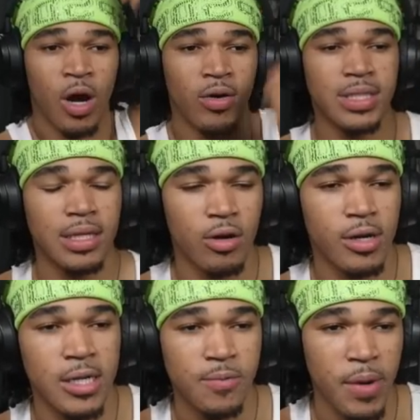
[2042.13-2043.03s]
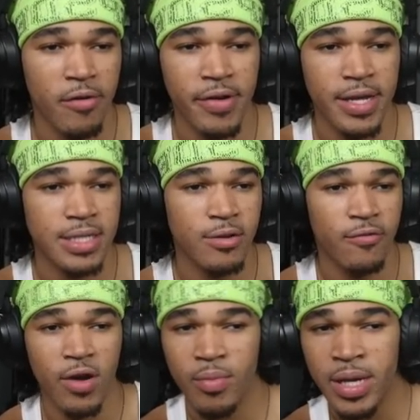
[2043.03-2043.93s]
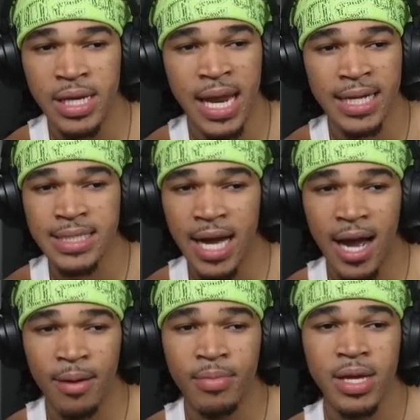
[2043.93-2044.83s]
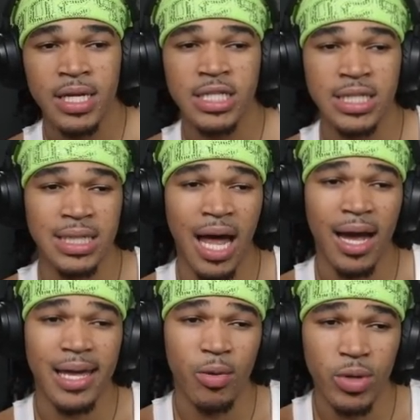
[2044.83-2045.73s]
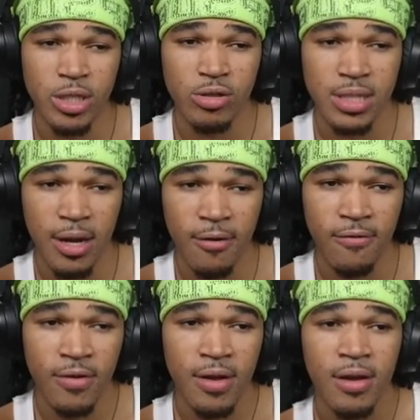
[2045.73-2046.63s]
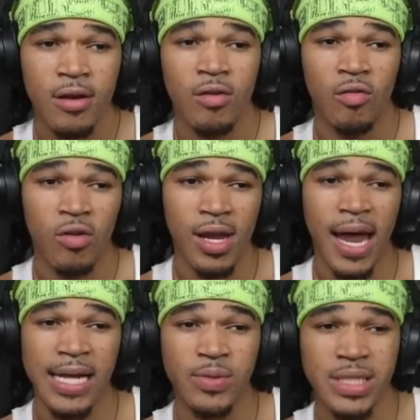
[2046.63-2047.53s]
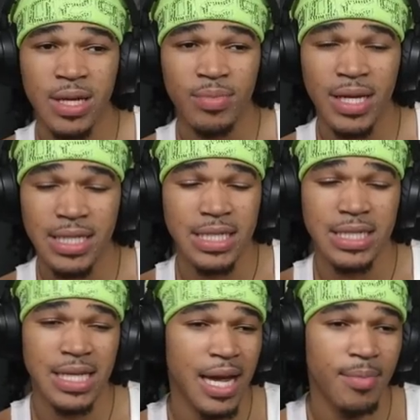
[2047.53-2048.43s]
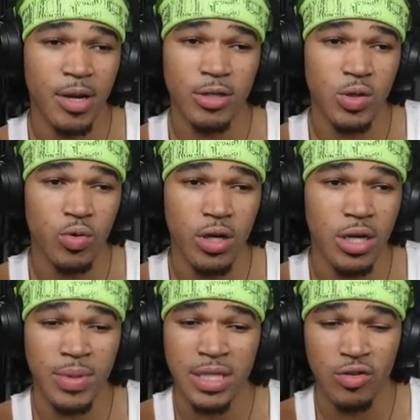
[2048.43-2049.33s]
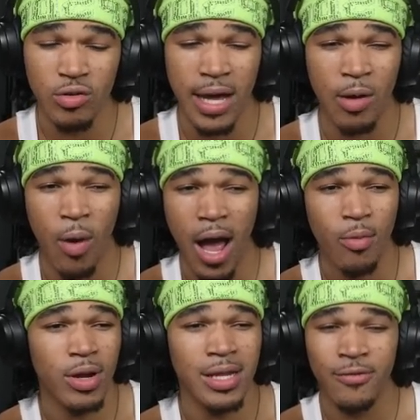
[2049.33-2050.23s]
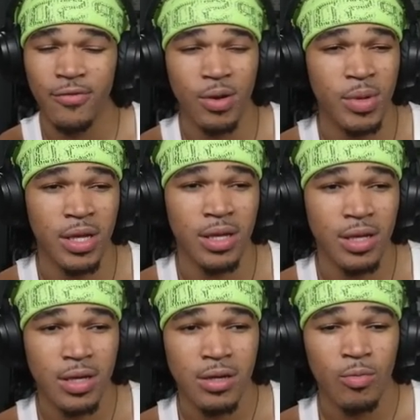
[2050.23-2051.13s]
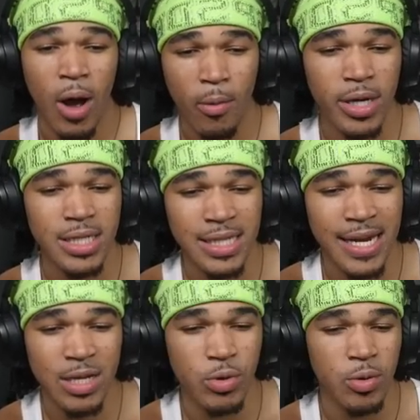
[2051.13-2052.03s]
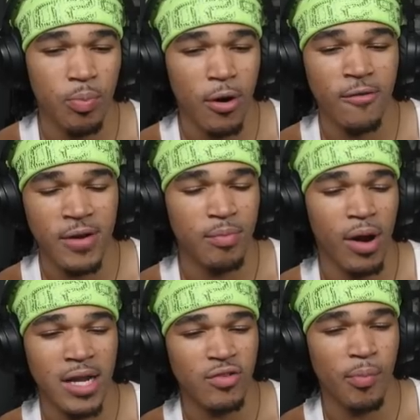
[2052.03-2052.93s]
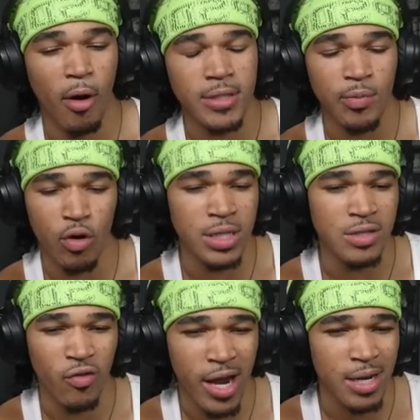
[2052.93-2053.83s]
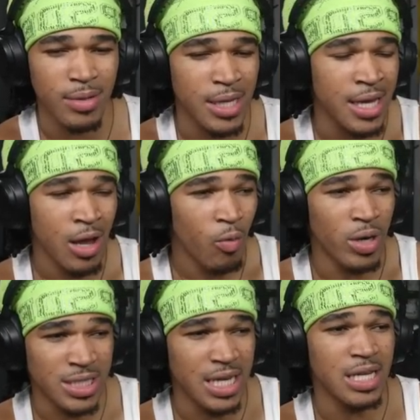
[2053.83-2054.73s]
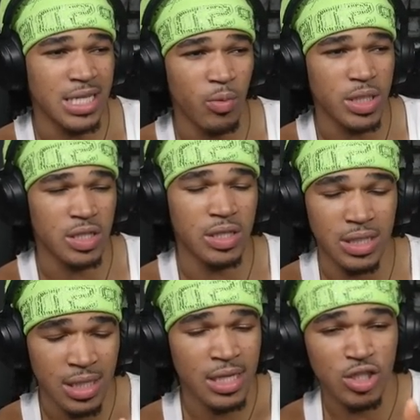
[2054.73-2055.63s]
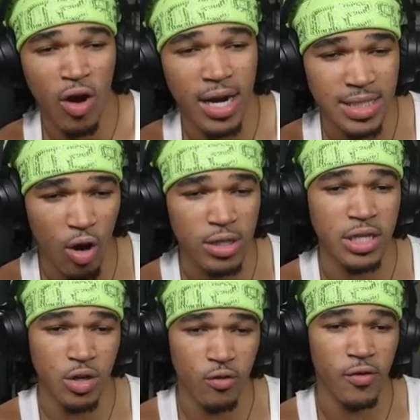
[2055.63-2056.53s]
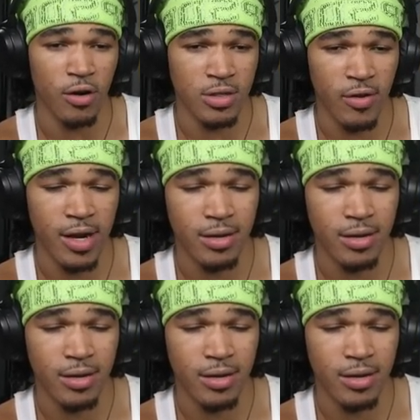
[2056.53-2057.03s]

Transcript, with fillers: it's a learning experience, you feel me? Next time, just lock in with yourself. Realize when some things is damn near too good to be true. Like, why would, you feel me? Why would this lady with perfect braids from Baltimore just randomly, but she was trying to talk to you first, right?